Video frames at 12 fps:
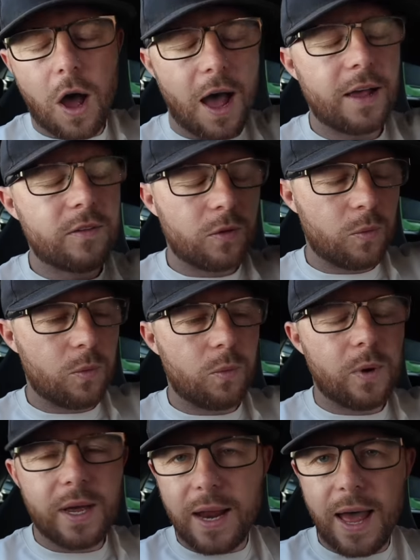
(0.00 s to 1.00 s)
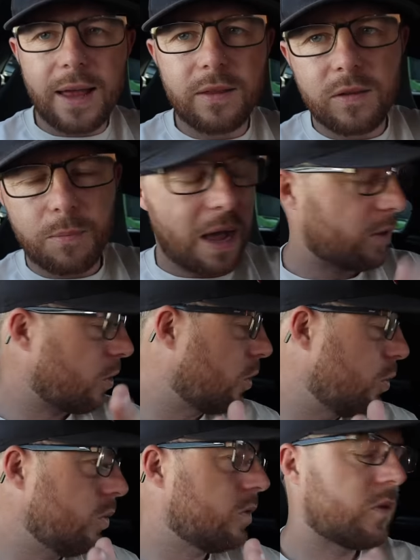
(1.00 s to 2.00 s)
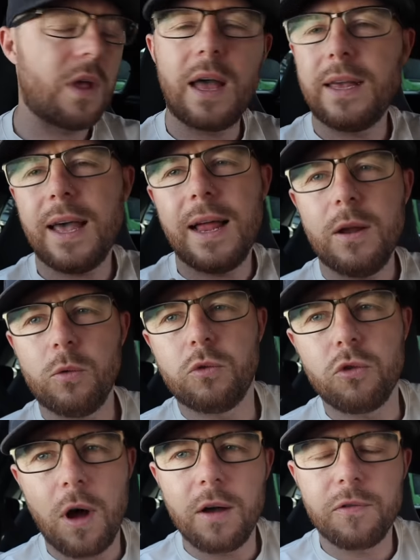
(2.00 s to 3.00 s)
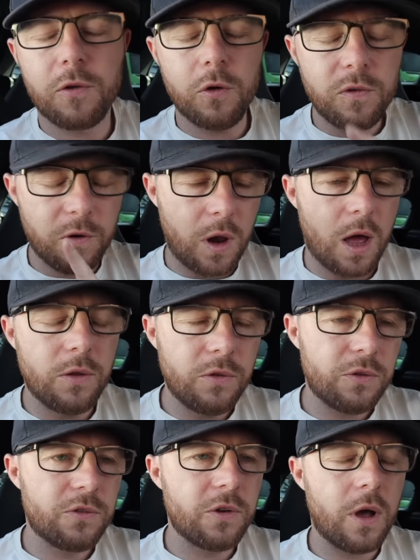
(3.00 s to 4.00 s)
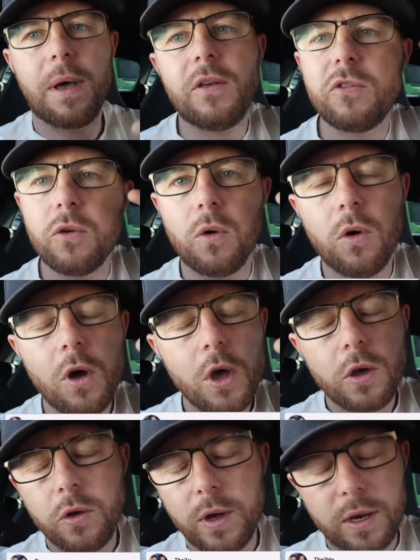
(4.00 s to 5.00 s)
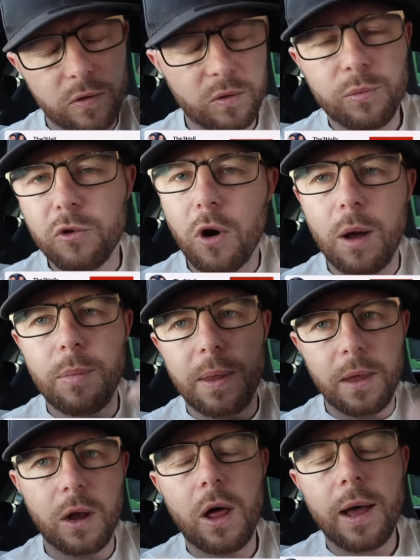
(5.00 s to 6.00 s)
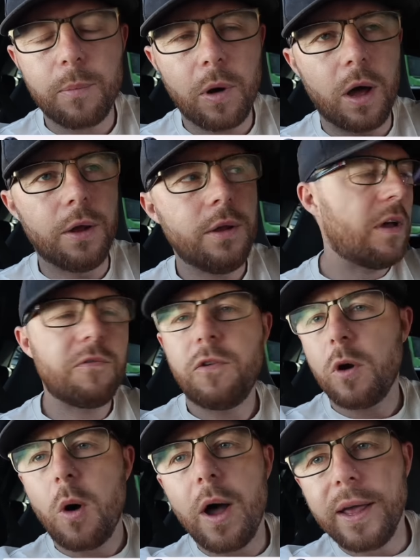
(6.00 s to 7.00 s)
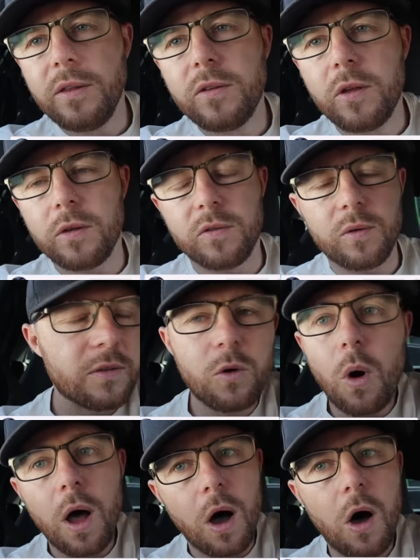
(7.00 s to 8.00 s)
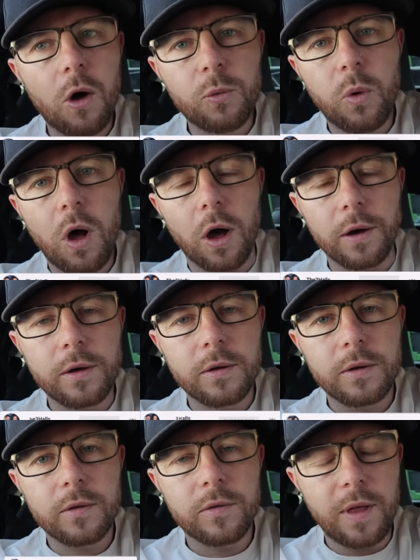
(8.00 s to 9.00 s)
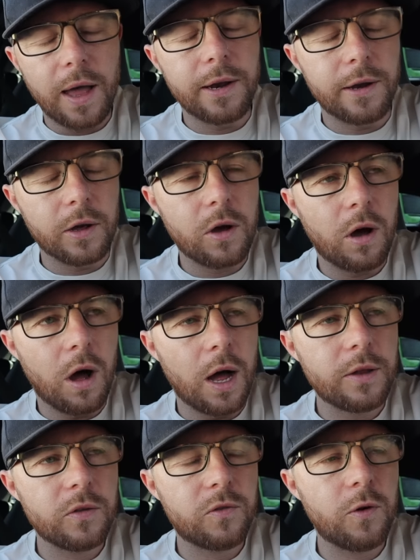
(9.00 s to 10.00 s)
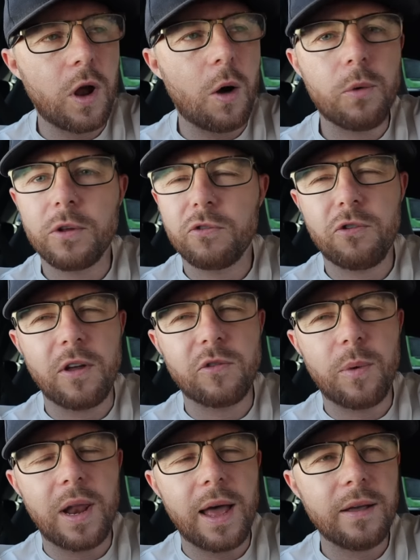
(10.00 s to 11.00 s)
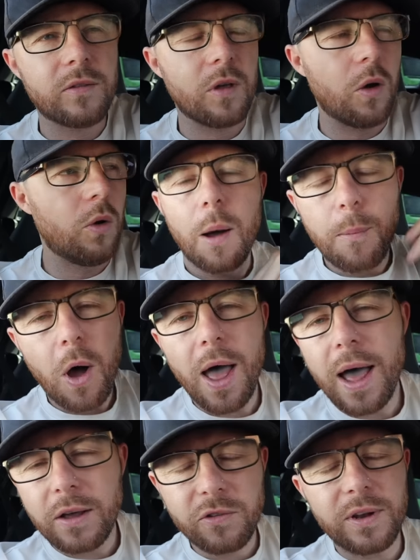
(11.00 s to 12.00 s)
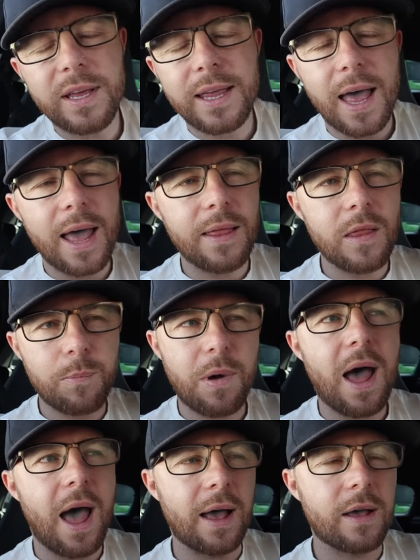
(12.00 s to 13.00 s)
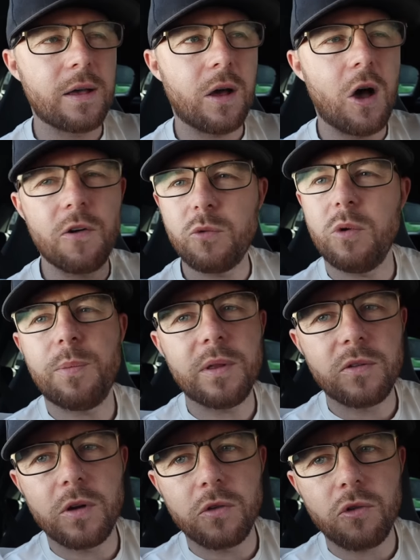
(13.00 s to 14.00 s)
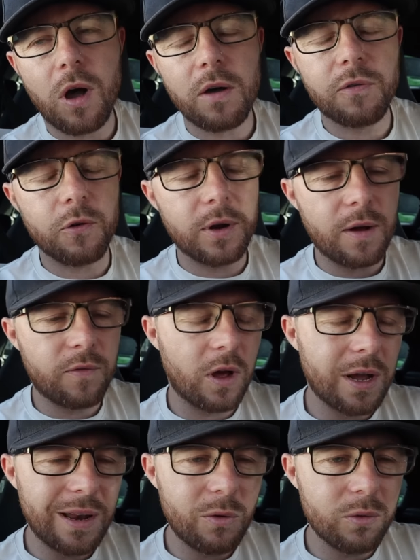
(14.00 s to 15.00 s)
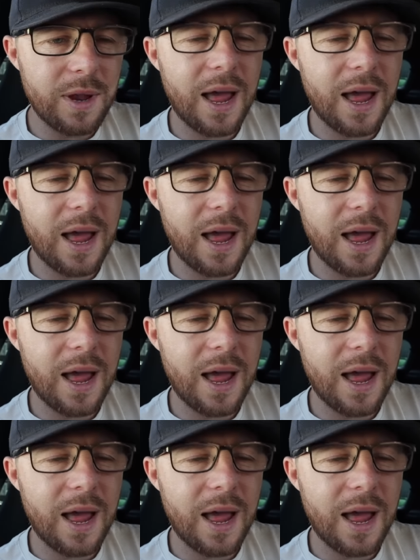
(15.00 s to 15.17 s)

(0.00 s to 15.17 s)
Guys, we're going to head to McDonald's and get a little drive through for lunch. Make sure you hit the subscribe button and like button and follow our instas. It's quite hard work staying in the car. I just feel like I want to stretch my legs. So I might actually get in the back after we've been to the drive and have like a little